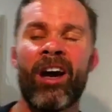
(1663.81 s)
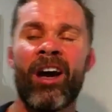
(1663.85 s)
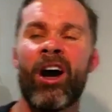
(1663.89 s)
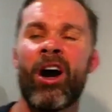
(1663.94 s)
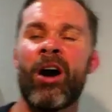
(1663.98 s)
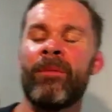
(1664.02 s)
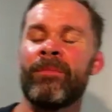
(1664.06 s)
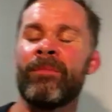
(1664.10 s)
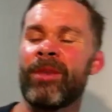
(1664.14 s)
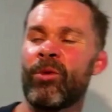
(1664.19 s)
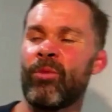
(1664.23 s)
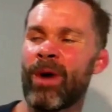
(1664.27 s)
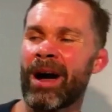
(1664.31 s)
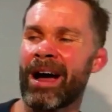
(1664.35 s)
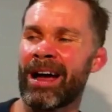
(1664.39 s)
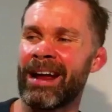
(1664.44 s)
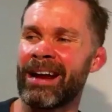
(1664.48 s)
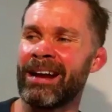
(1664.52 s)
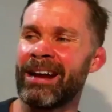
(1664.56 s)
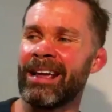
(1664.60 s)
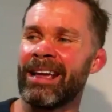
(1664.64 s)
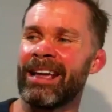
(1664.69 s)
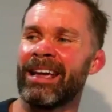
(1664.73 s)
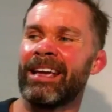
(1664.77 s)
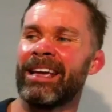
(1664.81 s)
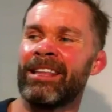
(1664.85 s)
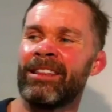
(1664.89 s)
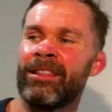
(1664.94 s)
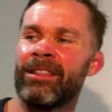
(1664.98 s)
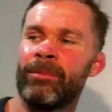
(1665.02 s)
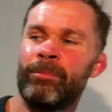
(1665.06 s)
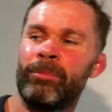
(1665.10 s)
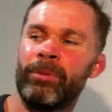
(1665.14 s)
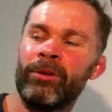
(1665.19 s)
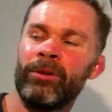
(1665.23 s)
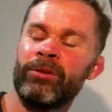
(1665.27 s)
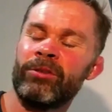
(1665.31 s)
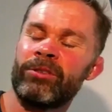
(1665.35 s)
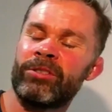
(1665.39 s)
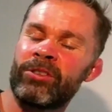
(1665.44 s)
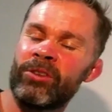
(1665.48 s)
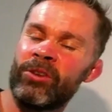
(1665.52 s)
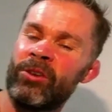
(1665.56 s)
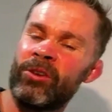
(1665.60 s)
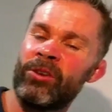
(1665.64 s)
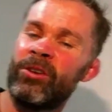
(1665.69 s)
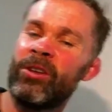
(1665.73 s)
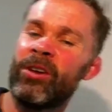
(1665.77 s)
I'm the one in the blue
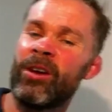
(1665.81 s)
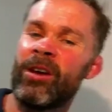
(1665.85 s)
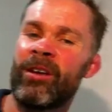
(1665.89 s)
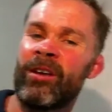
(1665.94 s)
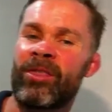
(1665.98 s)
suit